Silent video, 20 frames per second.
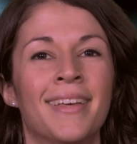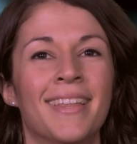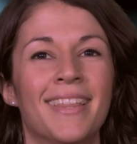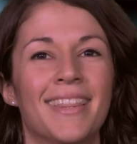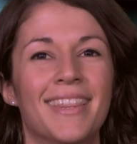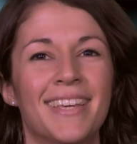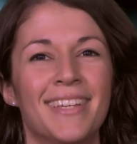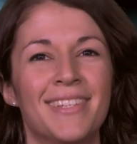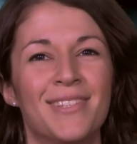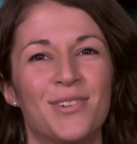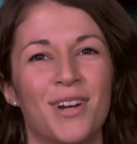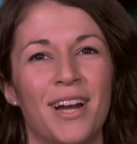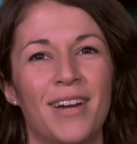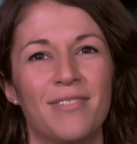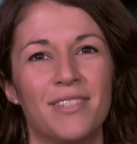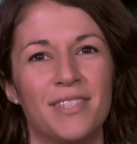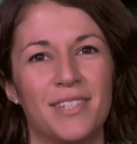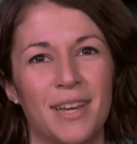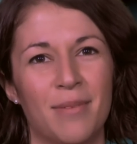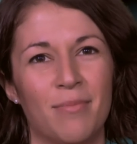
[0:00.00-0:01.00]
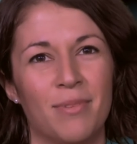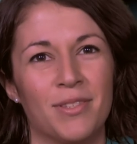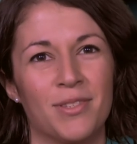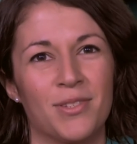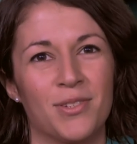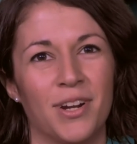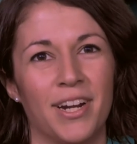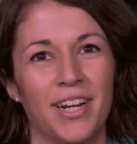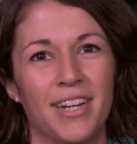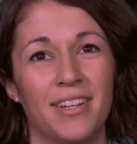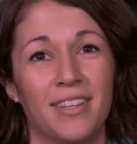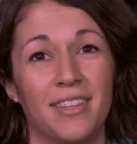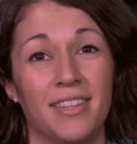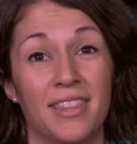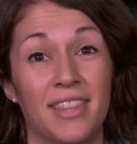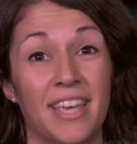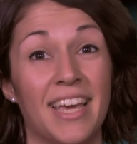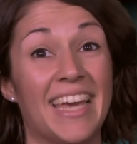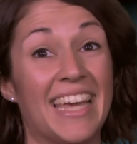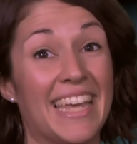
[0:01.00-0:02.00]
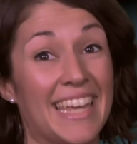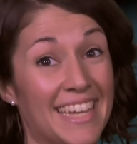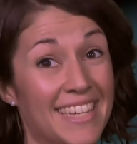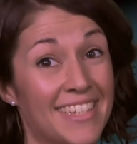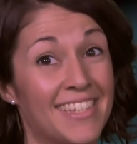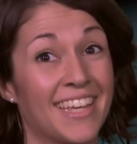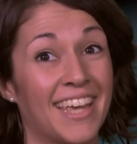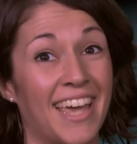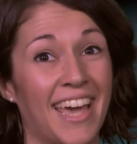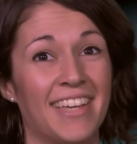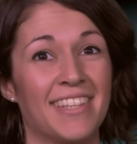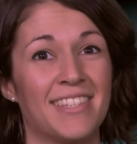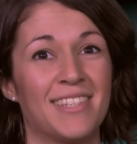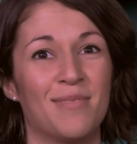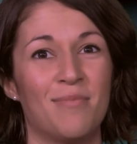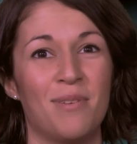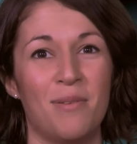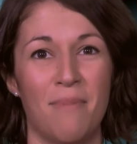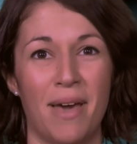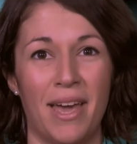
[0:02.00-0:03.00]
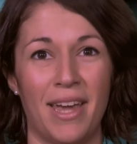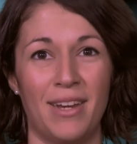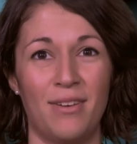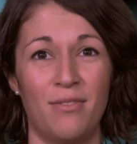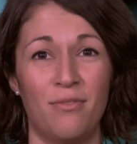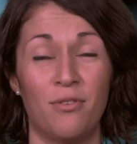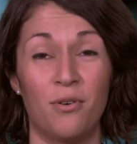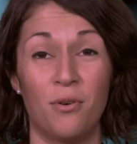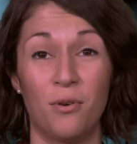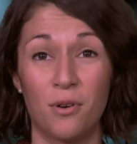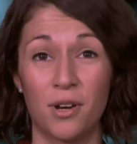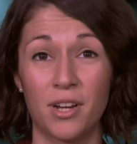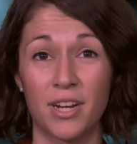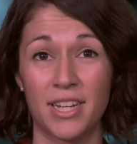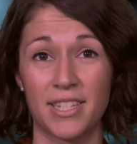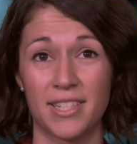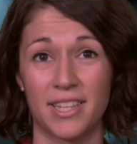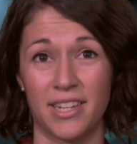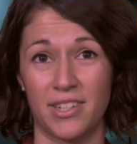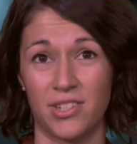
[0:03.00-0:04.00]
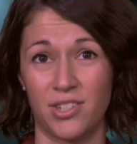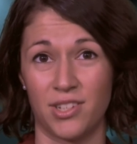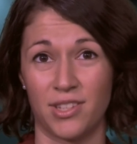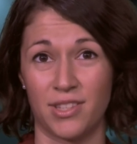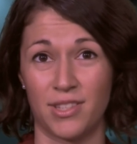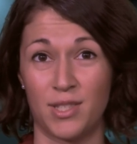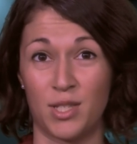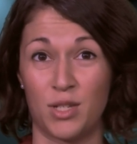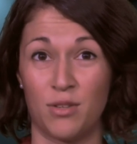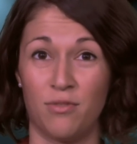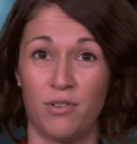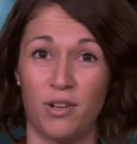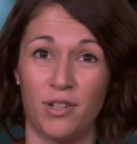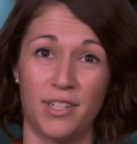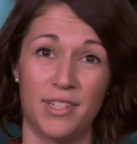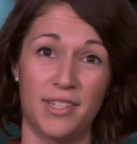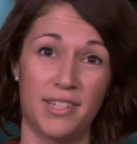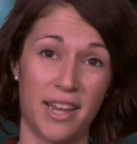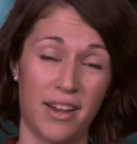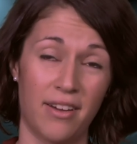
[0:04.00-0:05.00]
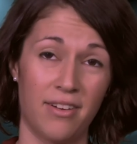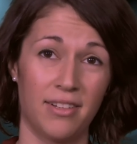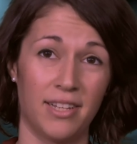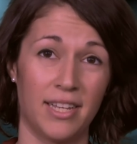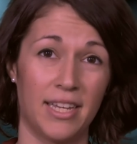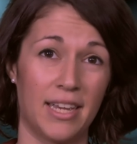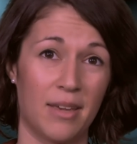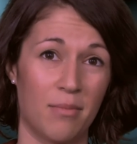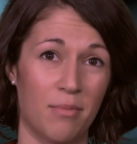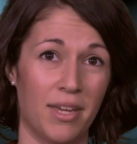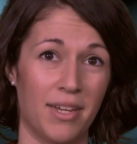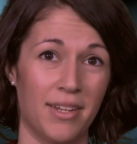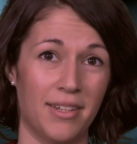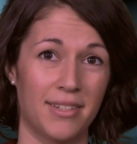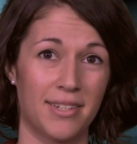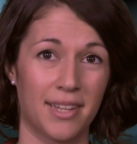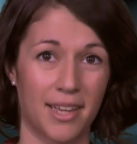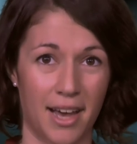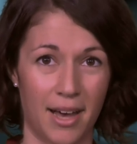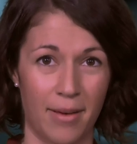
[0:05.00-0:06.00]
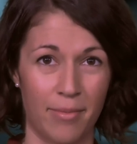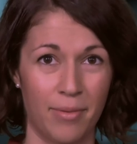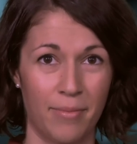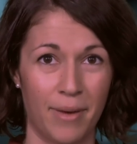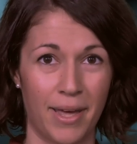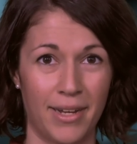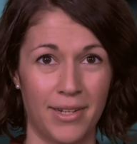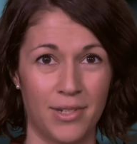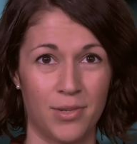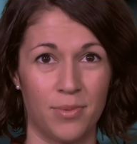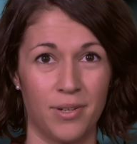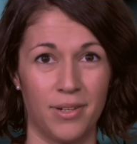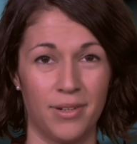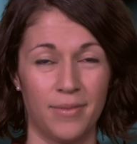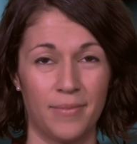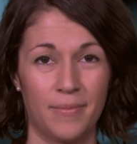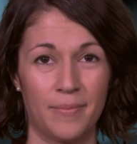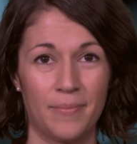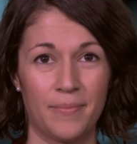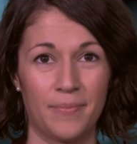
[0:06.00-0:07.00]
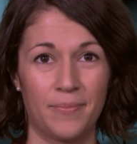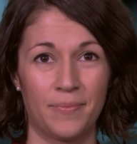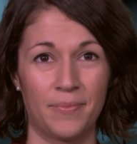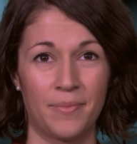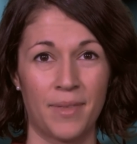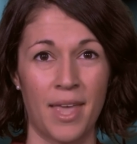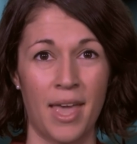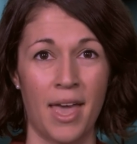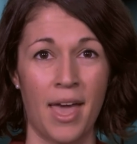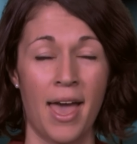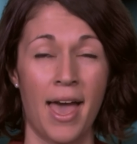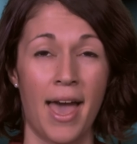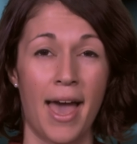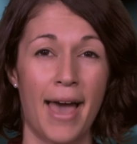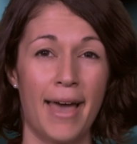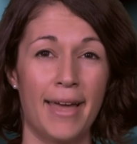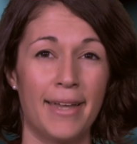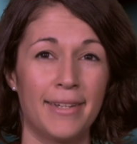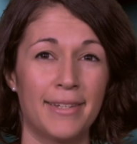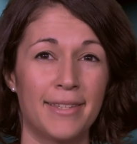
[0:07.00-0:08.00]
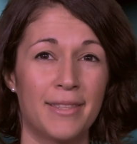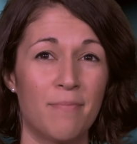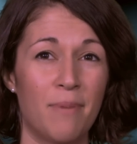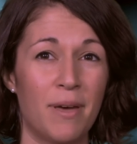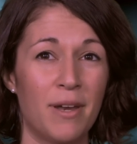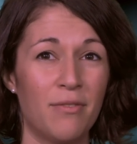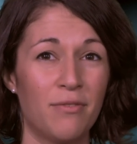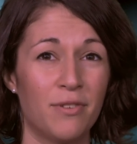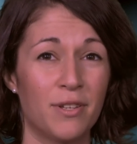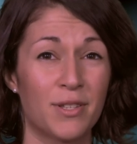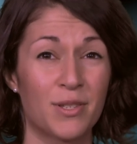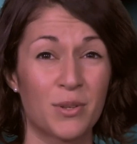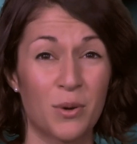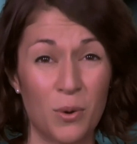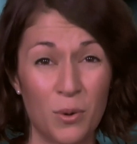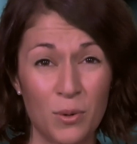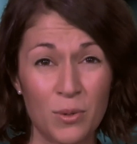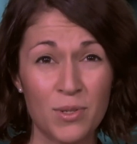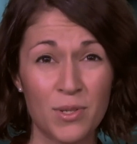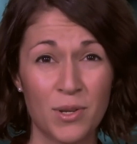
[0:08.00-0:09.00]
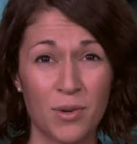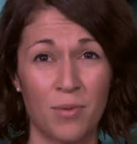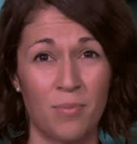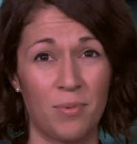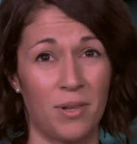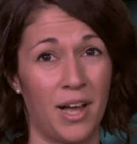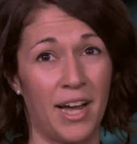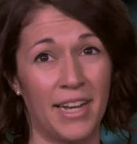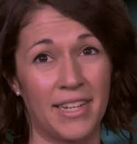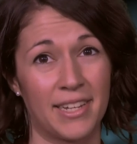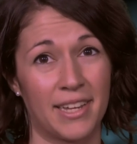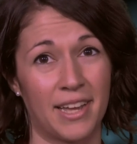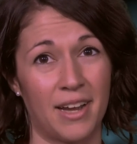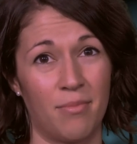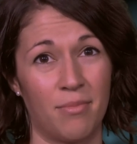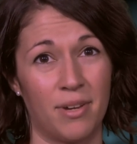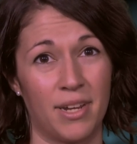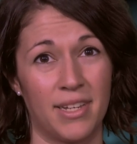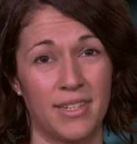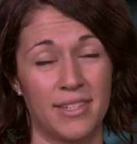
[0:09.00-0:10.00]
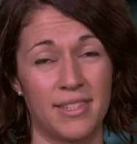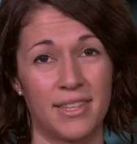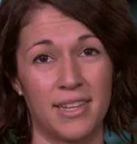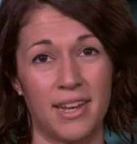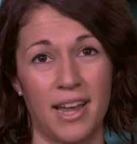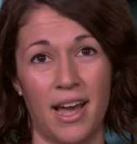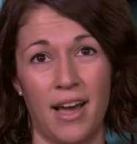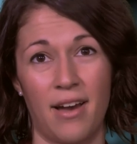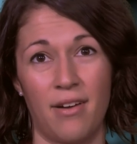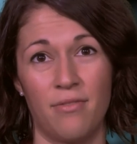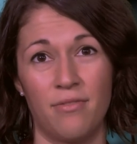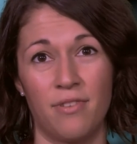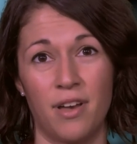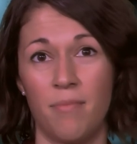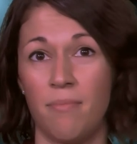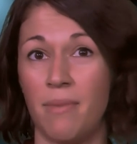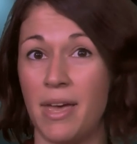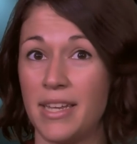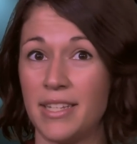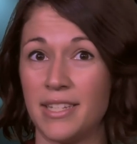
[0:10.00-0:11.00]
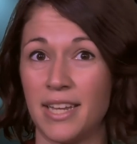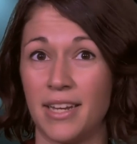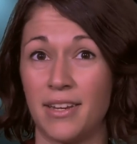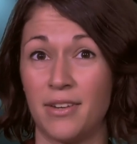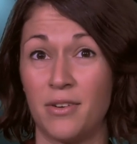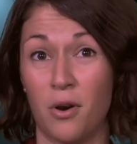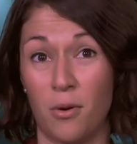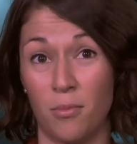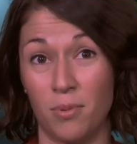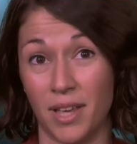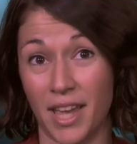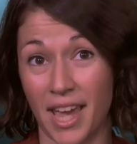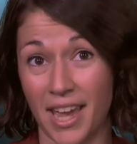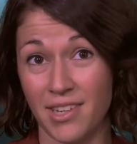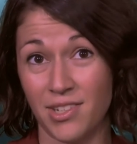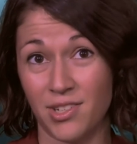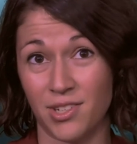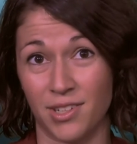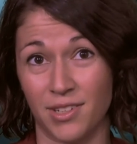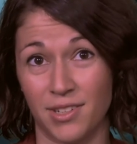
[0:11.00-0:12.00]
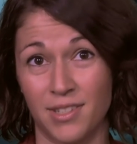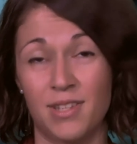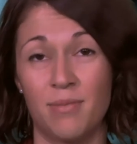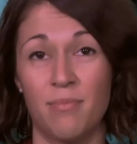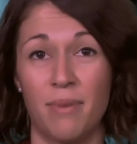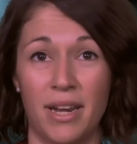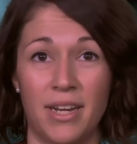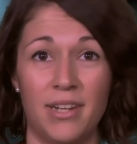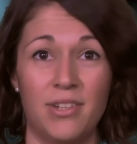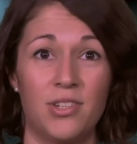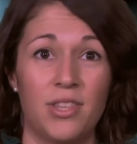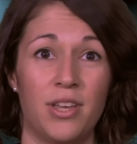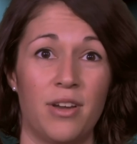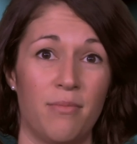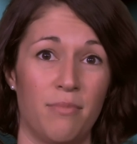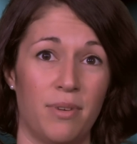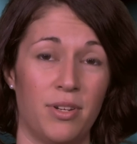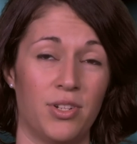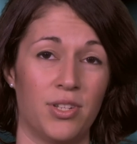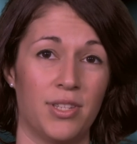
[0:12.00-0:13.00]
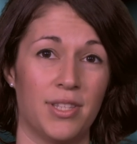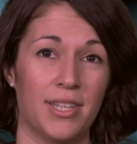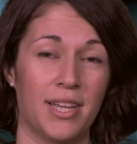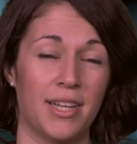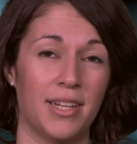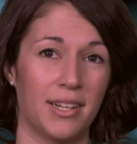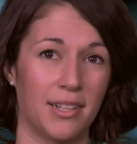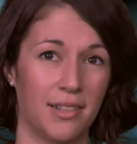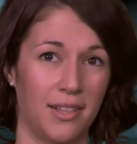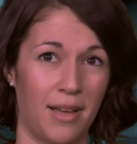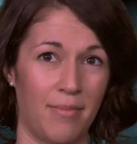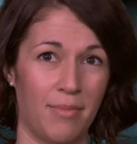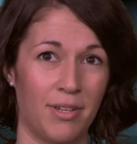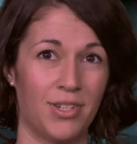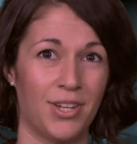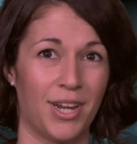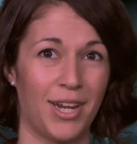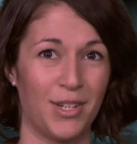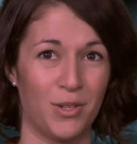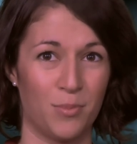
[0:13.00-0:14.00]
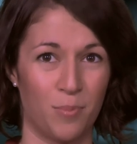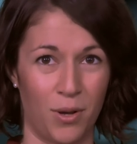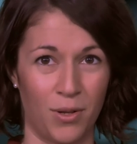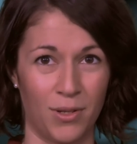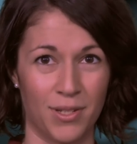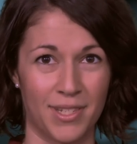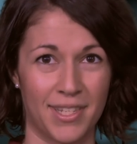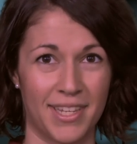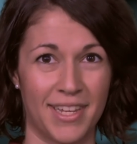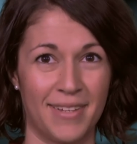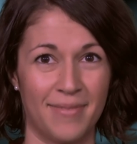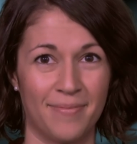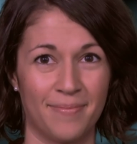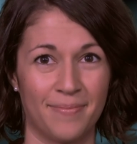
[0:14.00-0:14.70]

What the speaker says: These drivers demonstrate that there is a case to be made for organisations to voluntarily commit to carbon management. And the benefits also apply to companies that have a mandated obligation to manage their emissions under climate change policy.